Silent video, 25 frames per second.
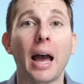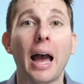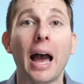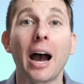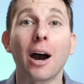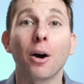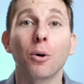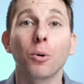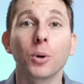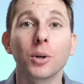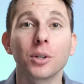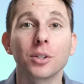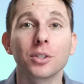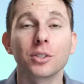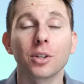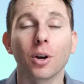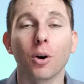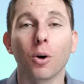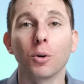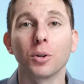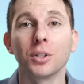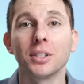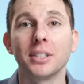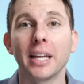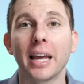hours
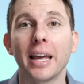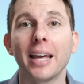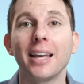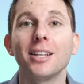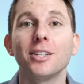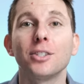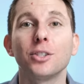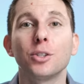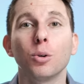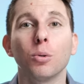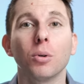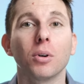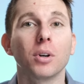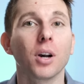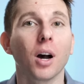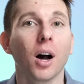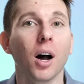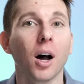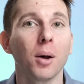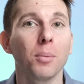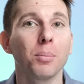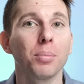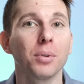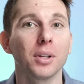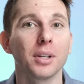or days to
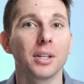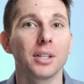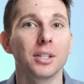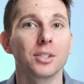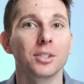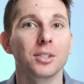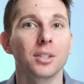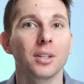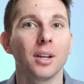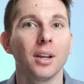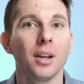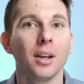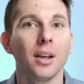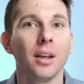accomplish,